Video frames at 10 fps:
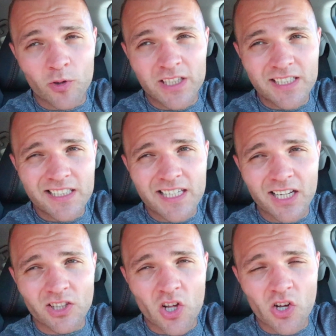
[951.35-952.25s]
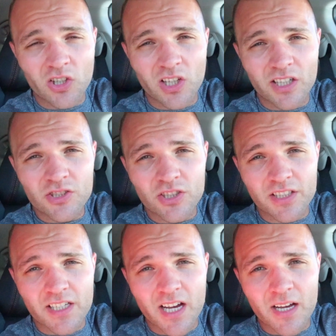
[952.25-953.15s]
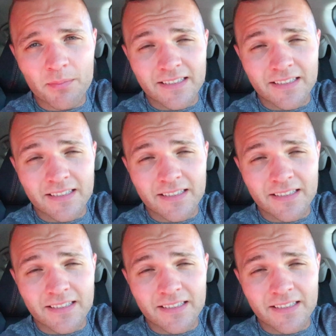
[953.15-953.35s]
We did take a long lunch at the top.